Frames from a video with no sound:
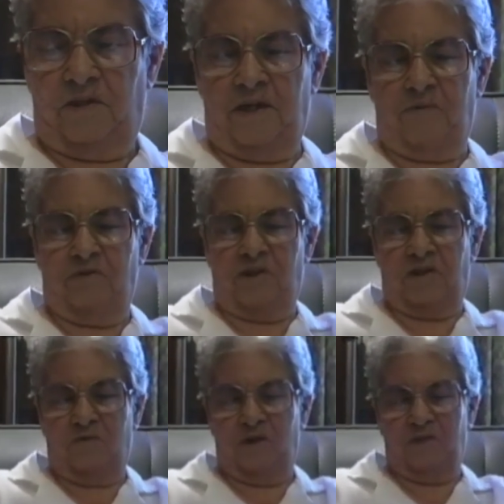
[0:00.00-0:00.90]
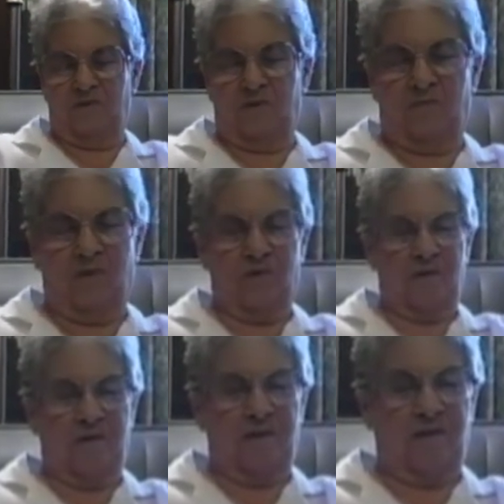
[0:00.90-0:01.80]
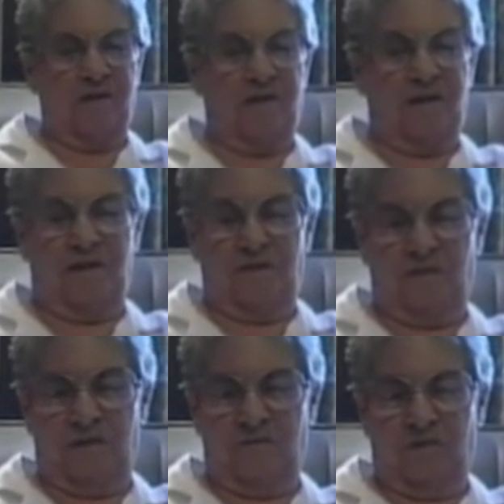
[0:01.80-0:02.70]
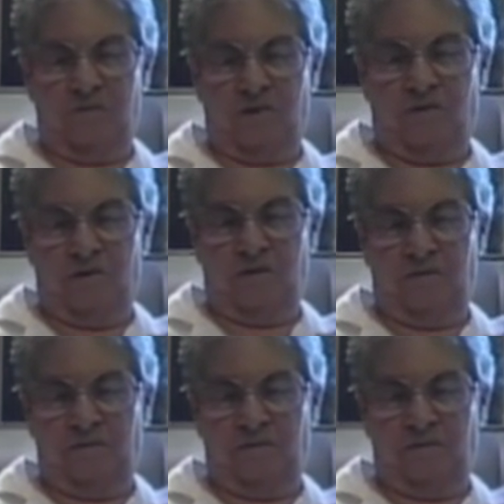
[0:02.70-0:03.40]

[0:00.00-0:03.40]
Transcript: That was him when he was a boy. That's his mm-hmm. daddy when he was a boy.